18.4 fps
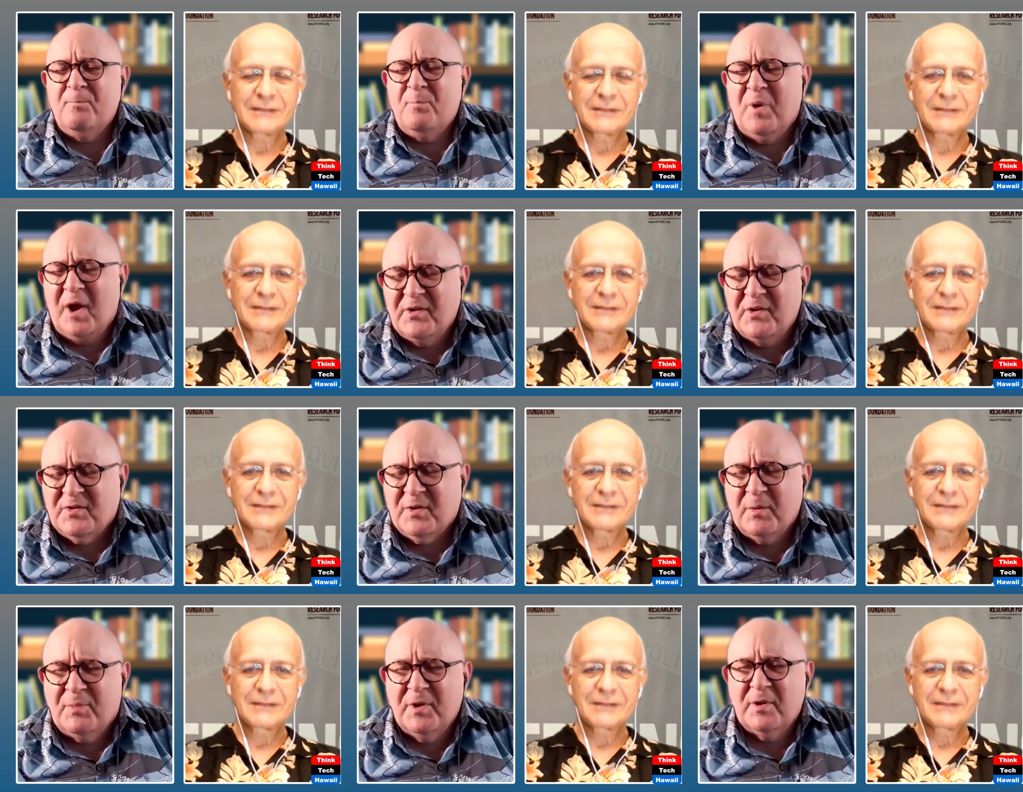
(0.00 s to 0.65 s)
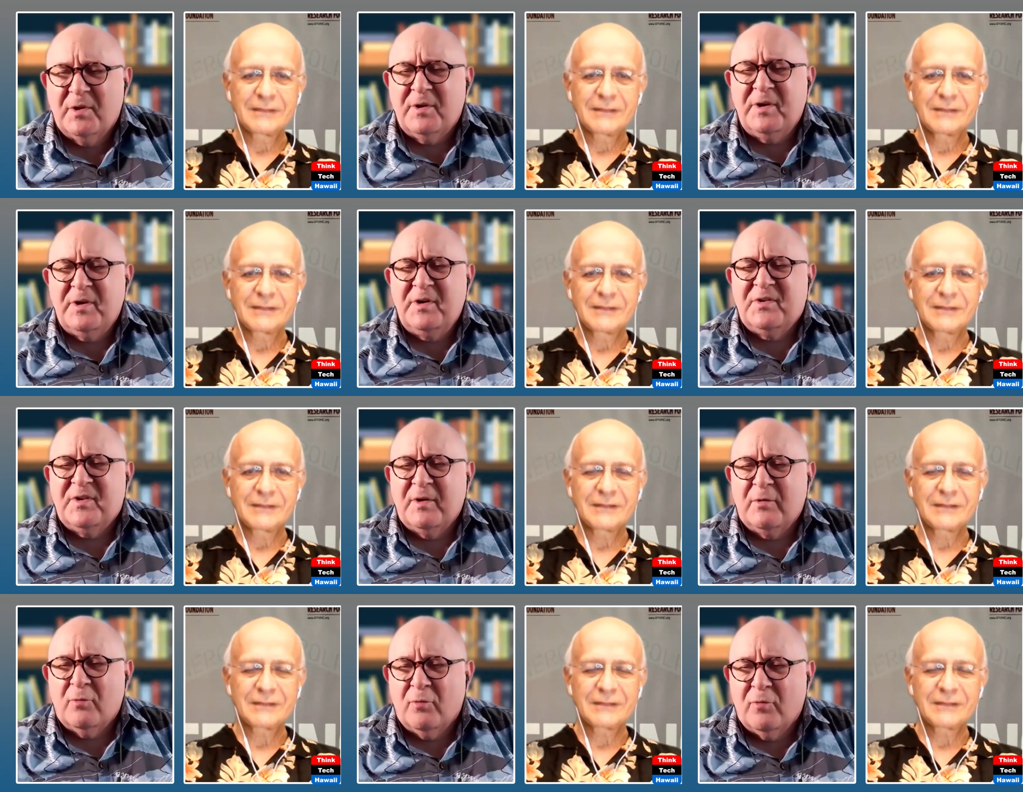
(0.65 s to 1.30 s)

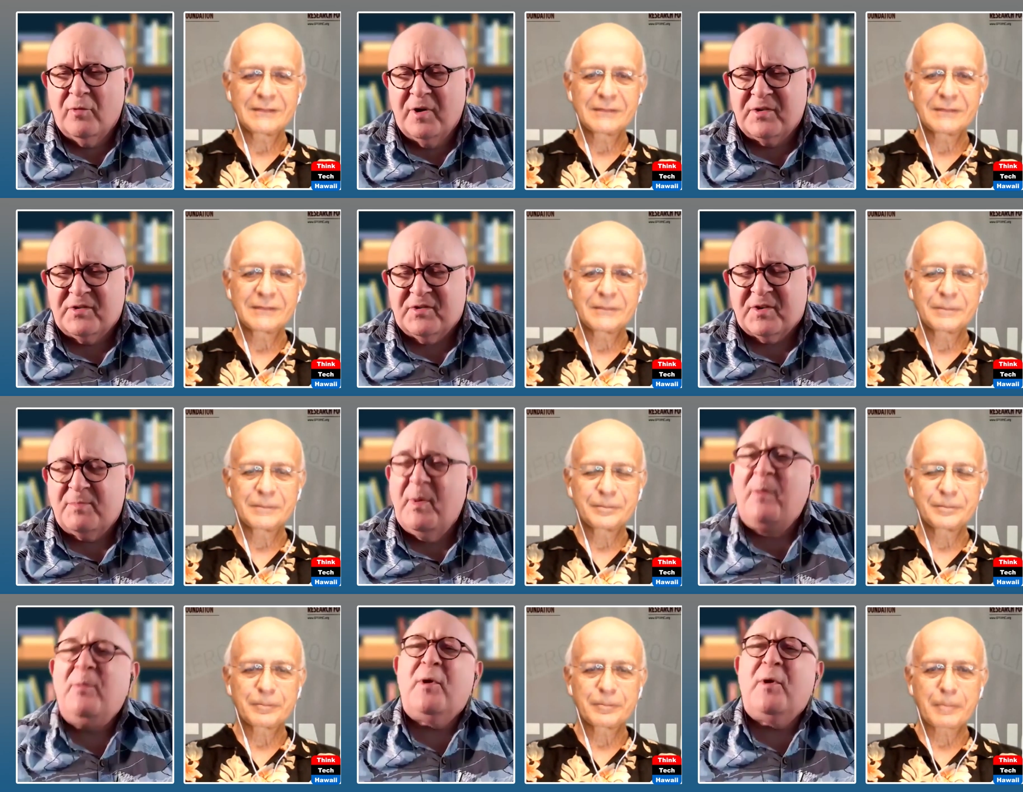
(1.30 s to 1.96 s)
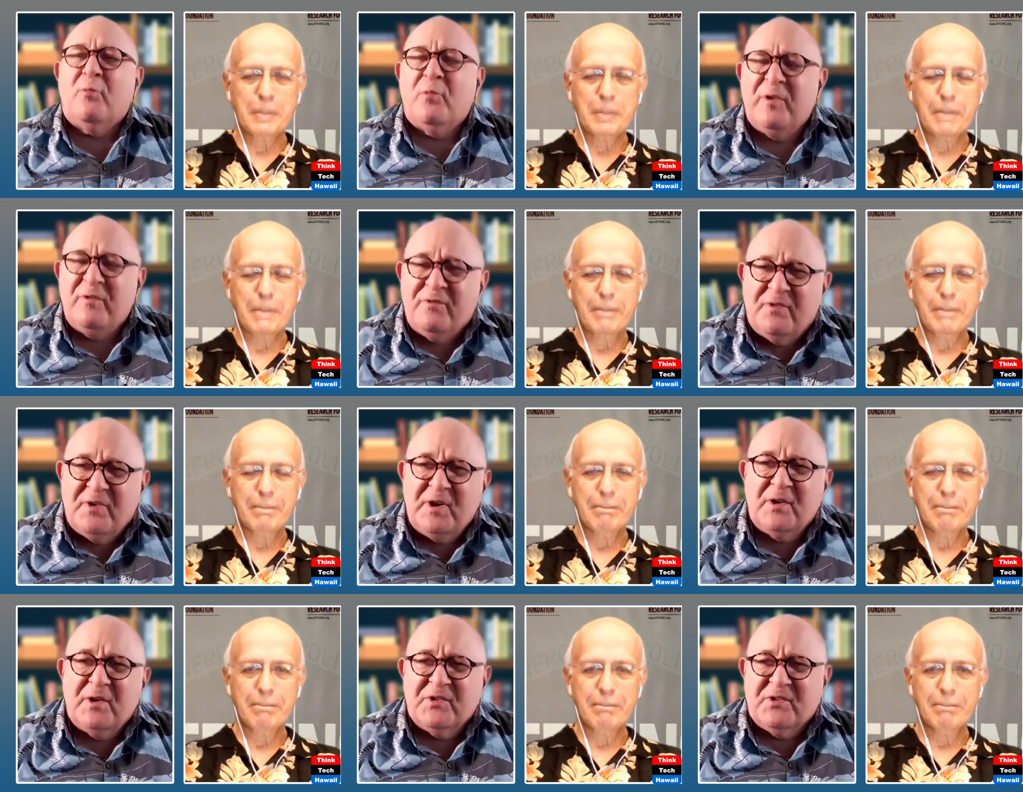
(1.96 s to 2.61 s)
Speaker 1: possibilities and risks. Maybe it
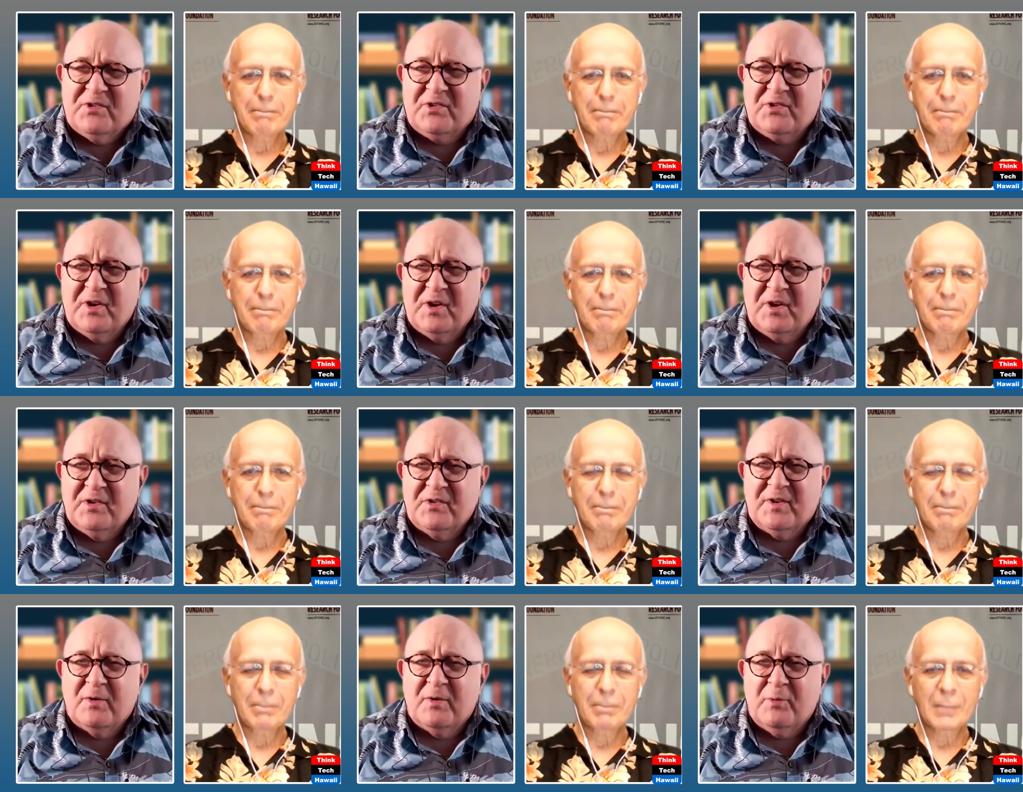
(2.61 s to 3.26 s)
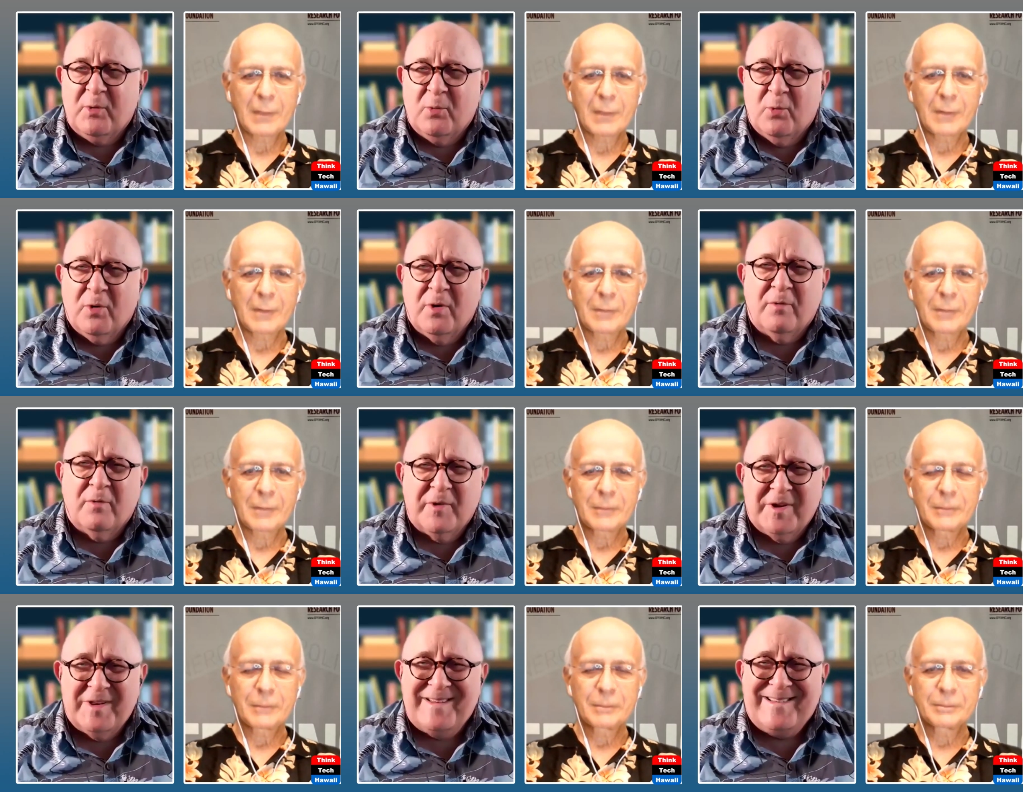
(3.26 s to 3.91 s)
reveals things that we
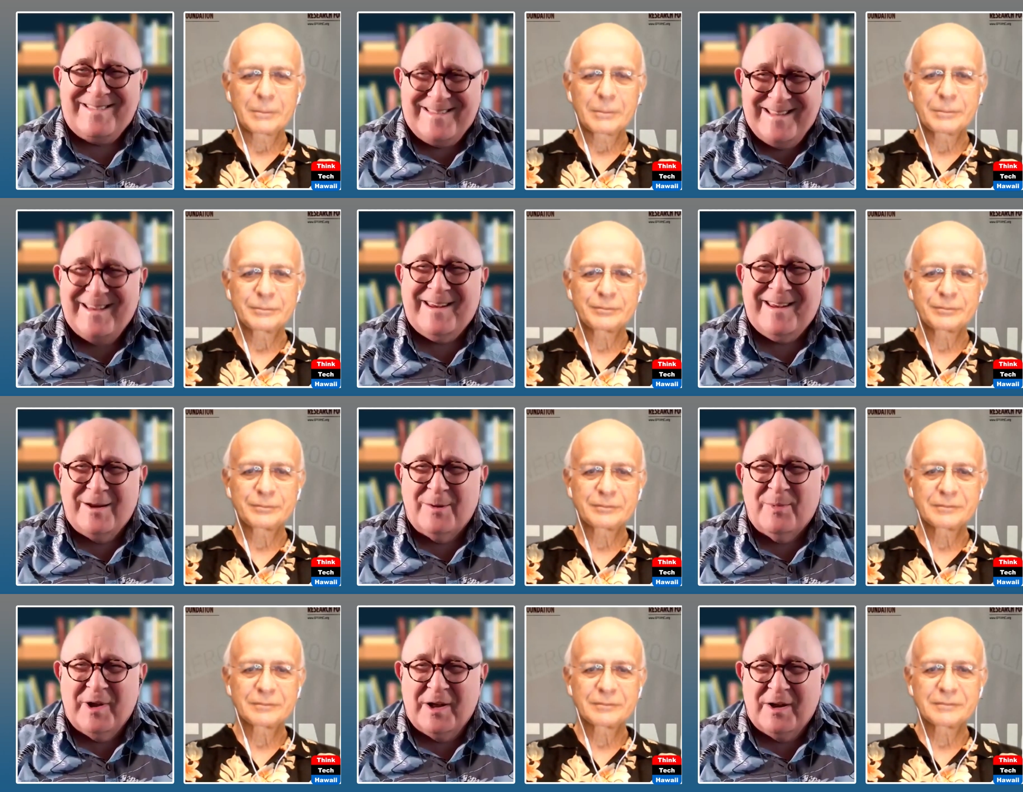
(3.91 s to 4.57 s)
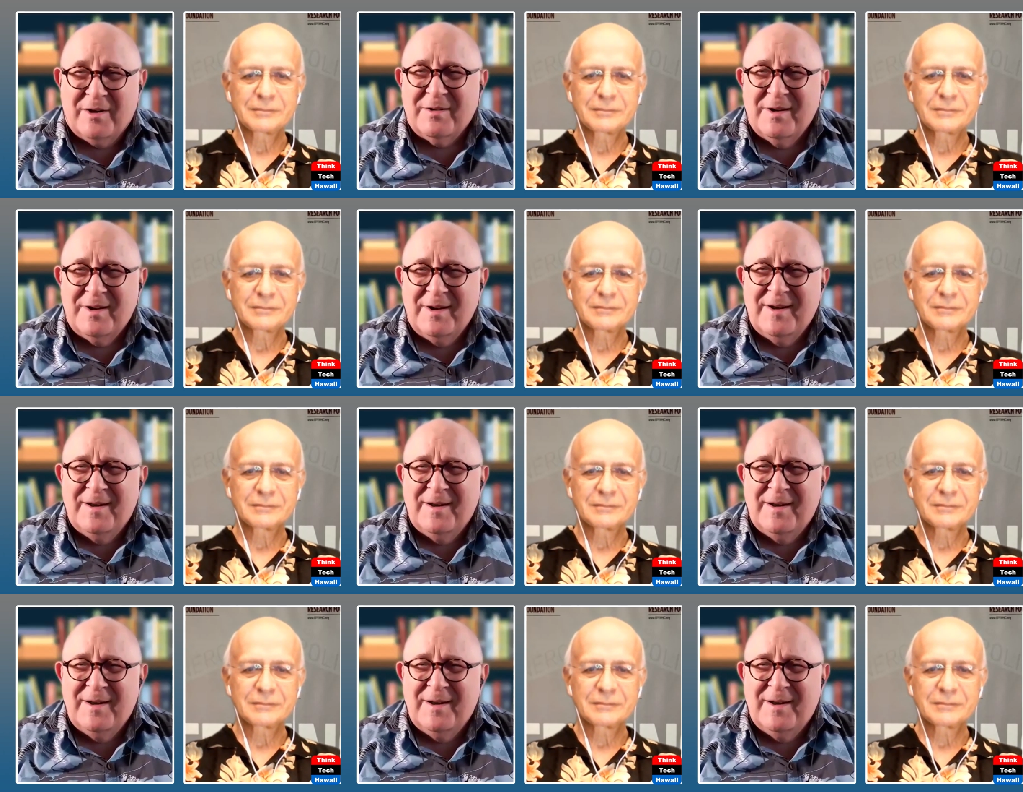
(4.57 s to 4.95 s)
weren't really thinking about,